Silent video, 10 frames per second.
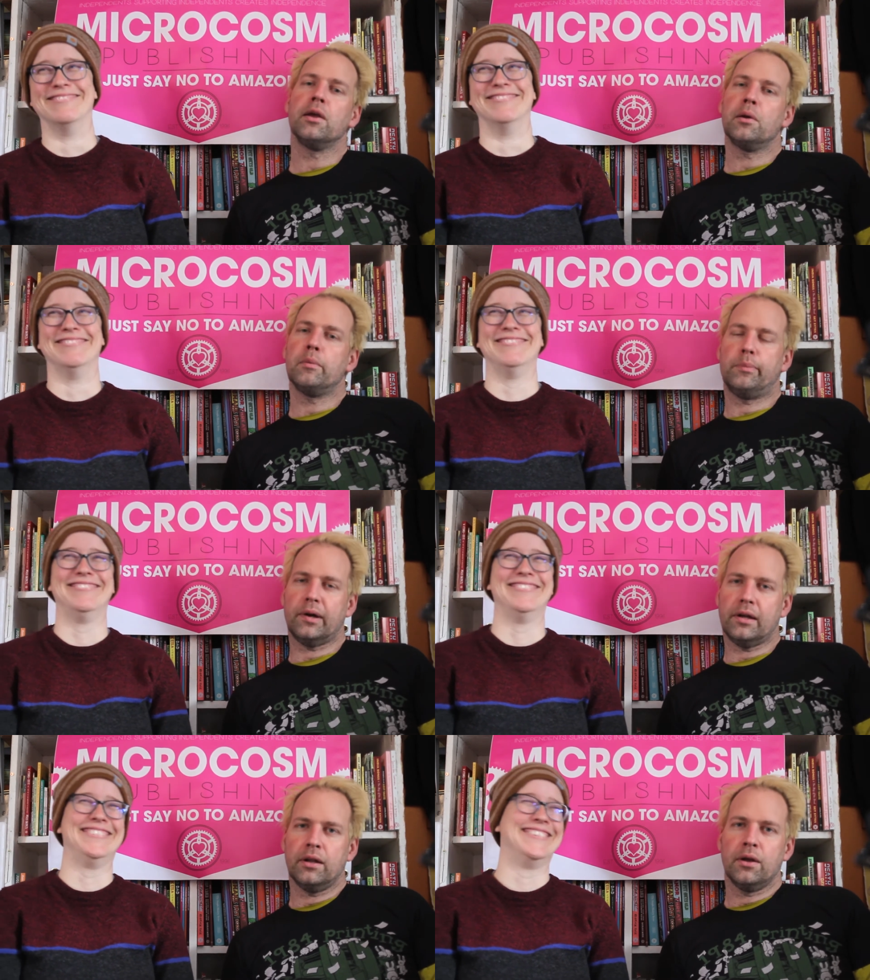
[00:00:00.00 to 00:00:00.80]

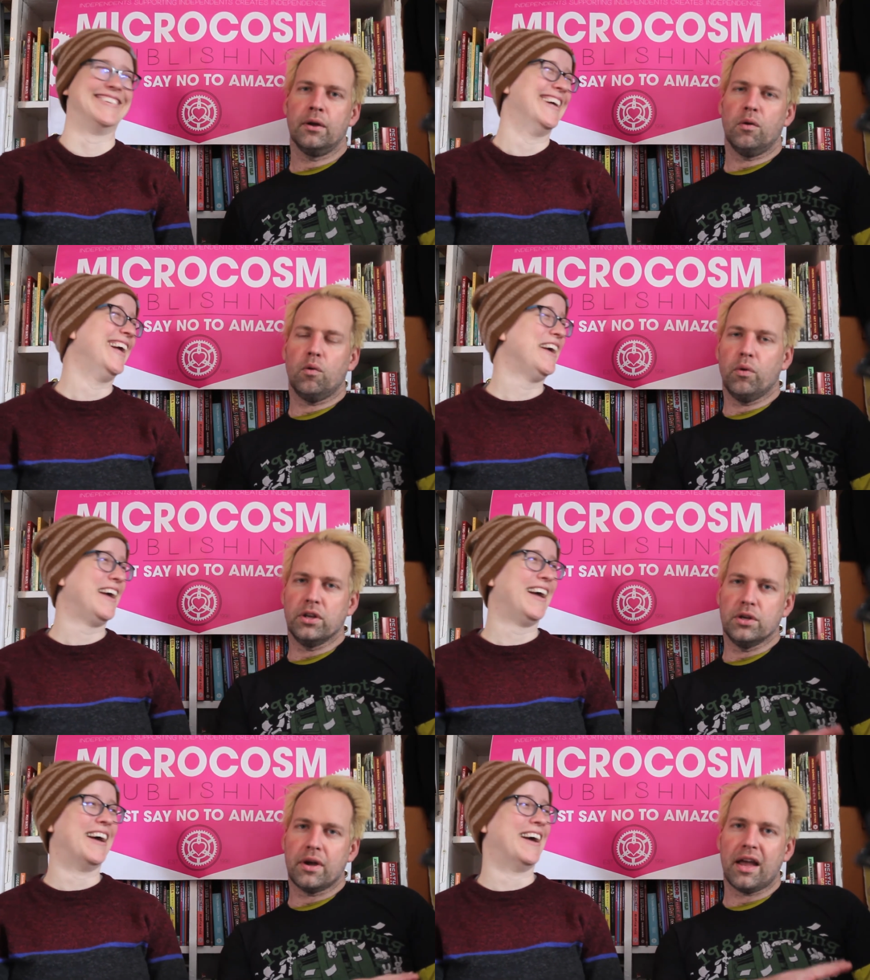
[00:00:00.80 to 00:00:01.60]
Speaker 1: But when
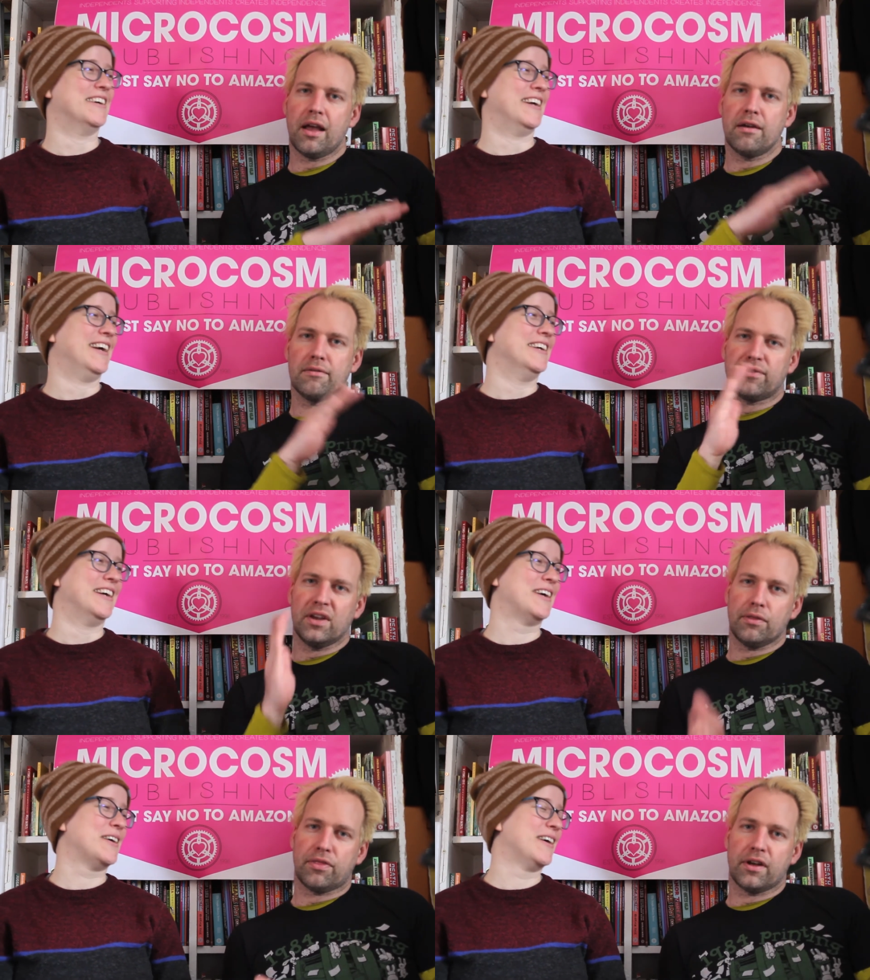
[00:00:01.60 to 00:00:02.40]
you have
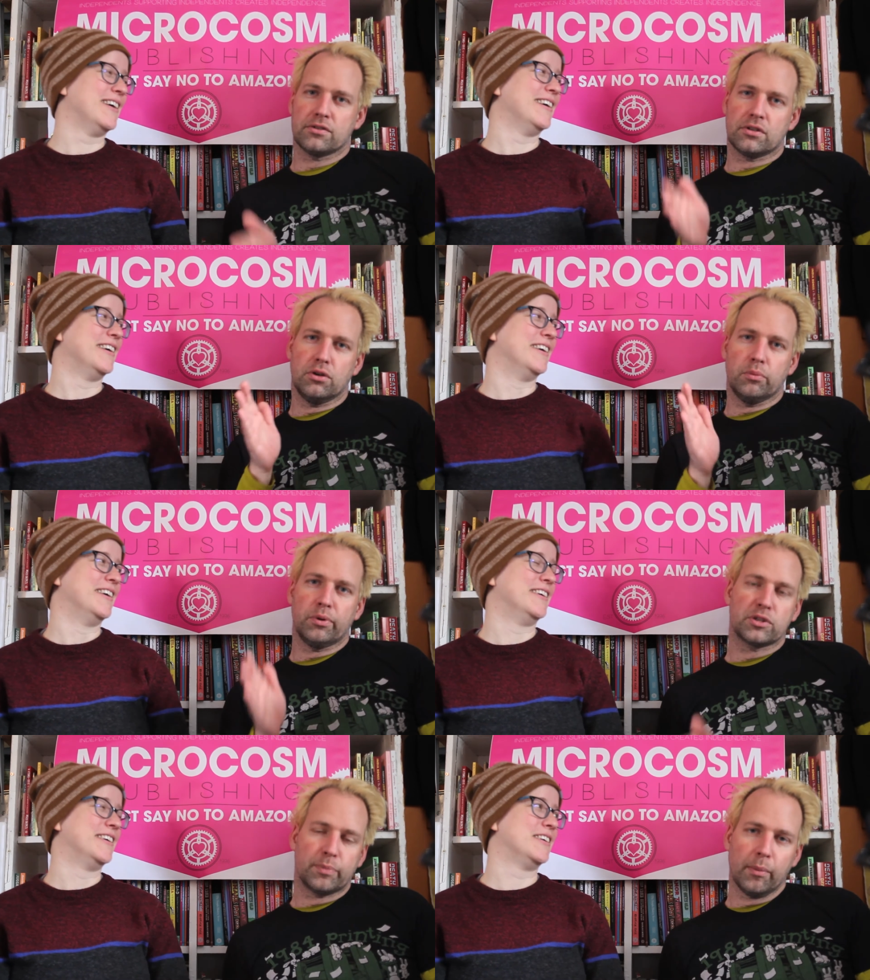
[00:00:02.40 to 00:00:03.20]
eight thousand new
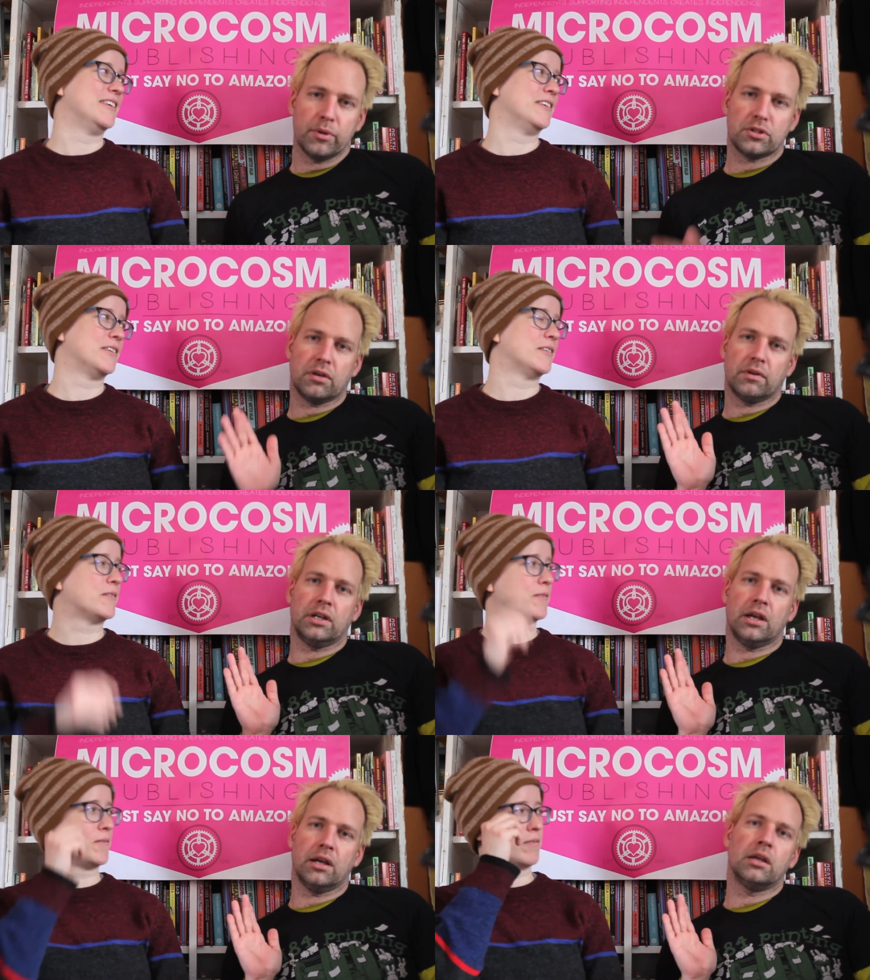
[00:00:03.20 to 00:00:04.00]
books published every
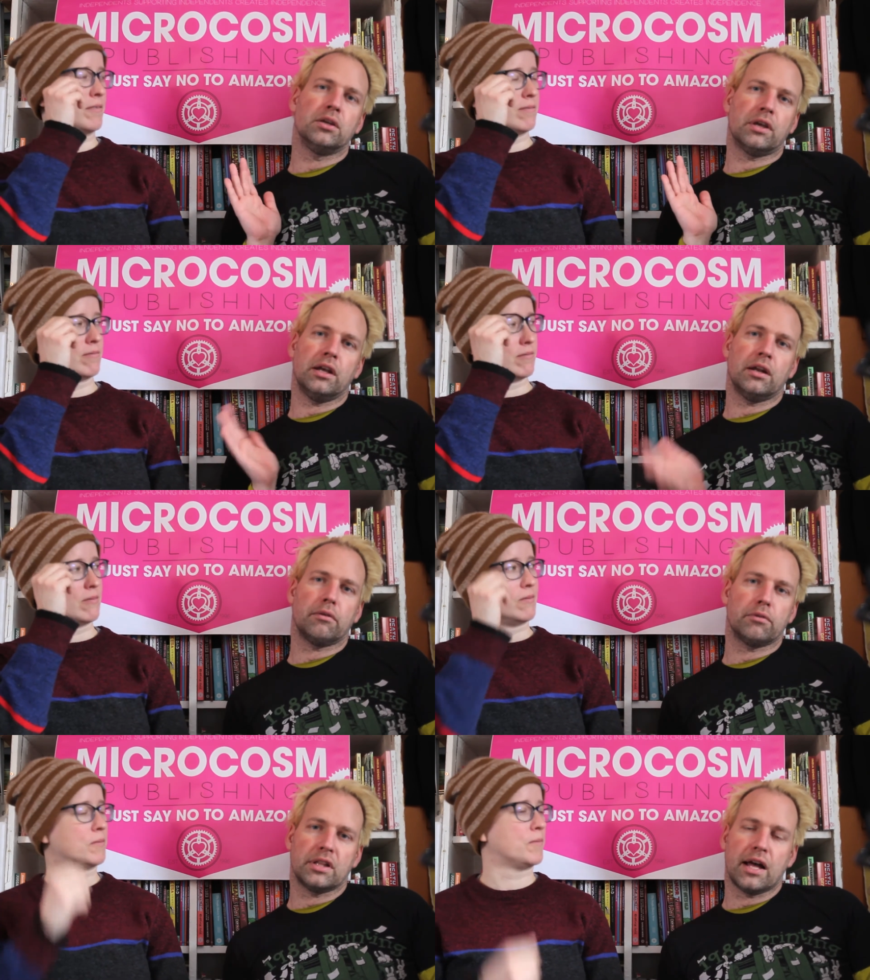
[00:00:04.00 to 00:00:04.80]
day, you cannot
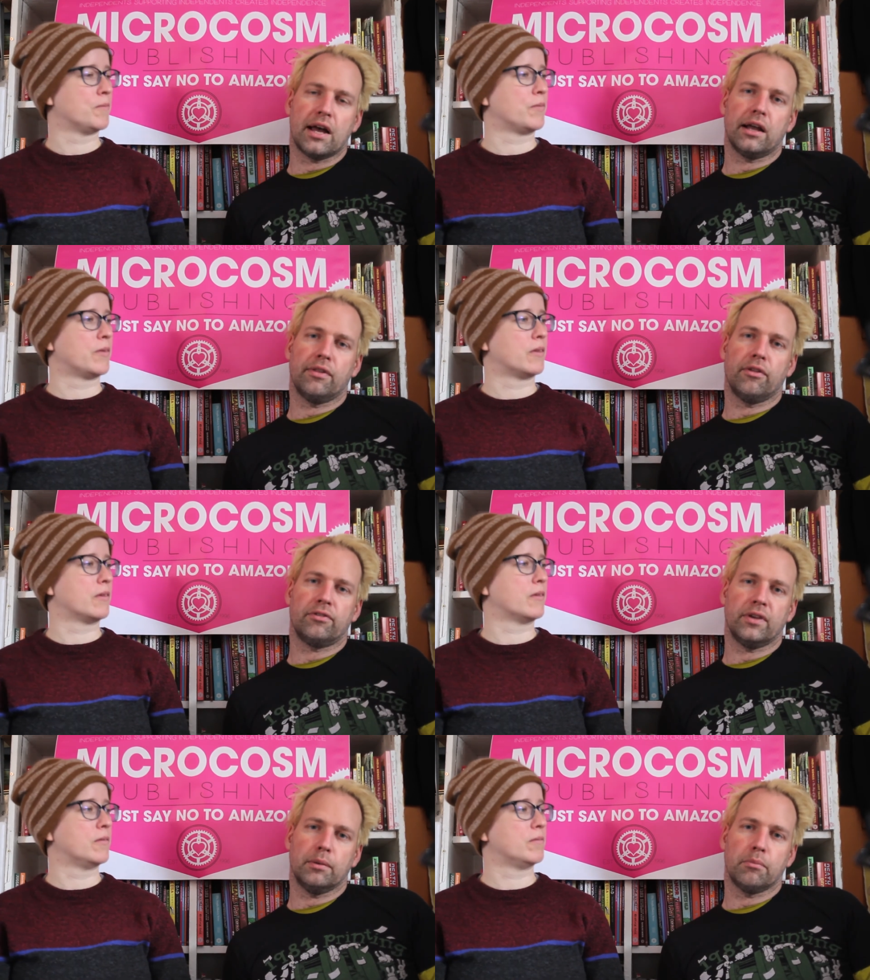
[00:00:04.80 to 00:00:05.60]
rely on the
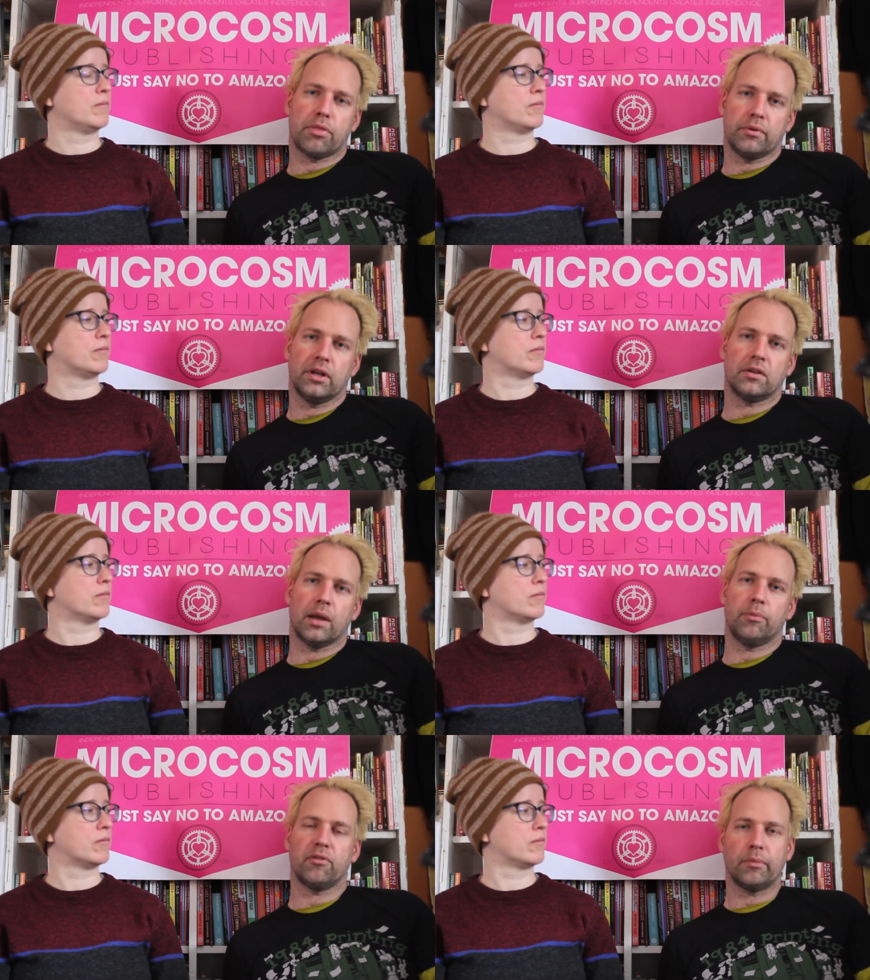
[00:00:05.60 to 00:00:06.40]
same three
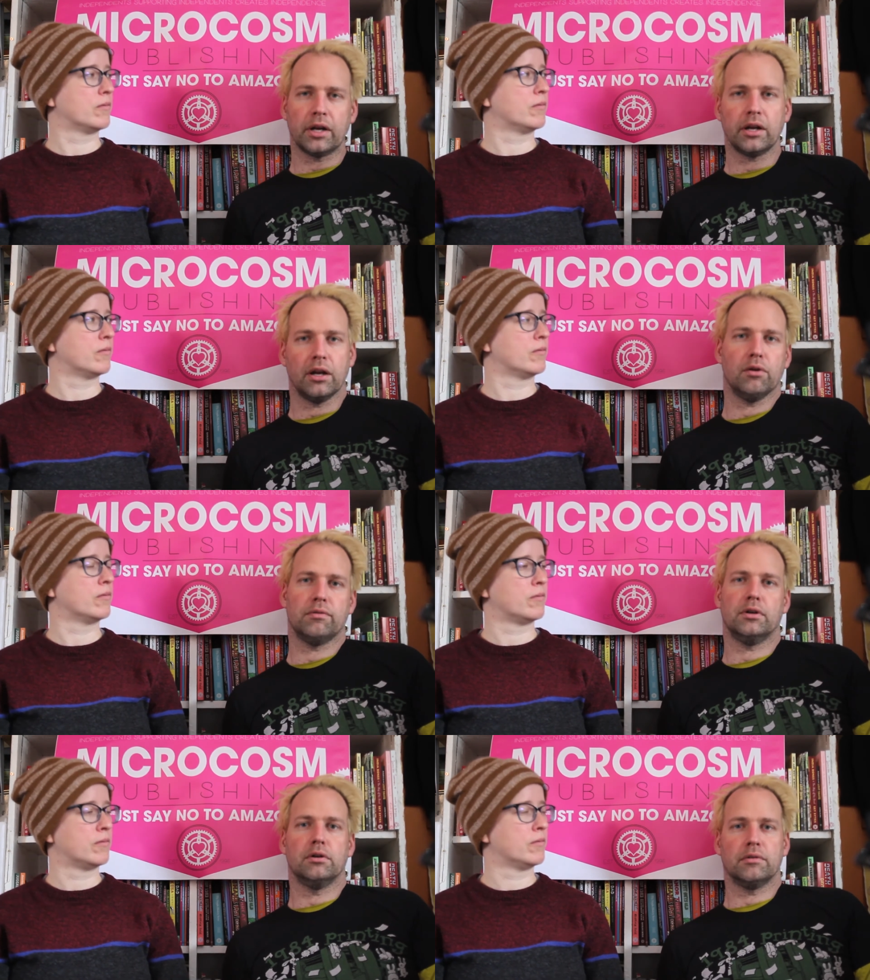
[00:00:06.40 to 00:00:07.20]
types of marketing
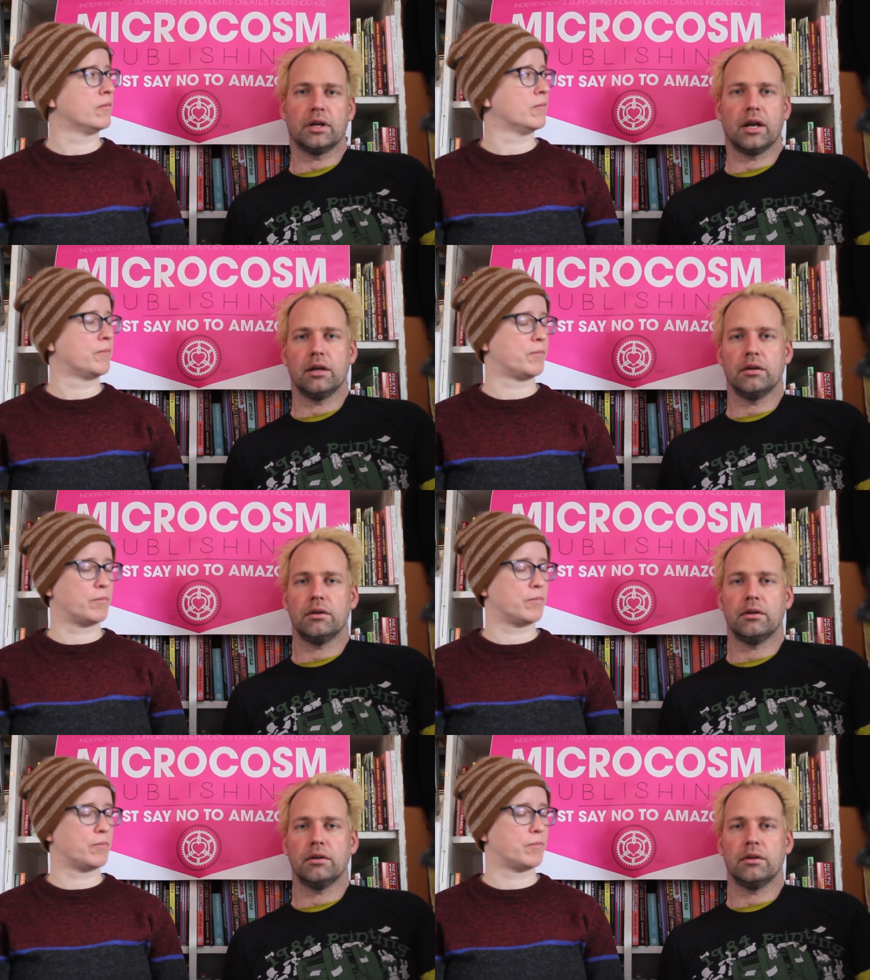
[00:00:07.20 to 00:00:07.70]
over and over again.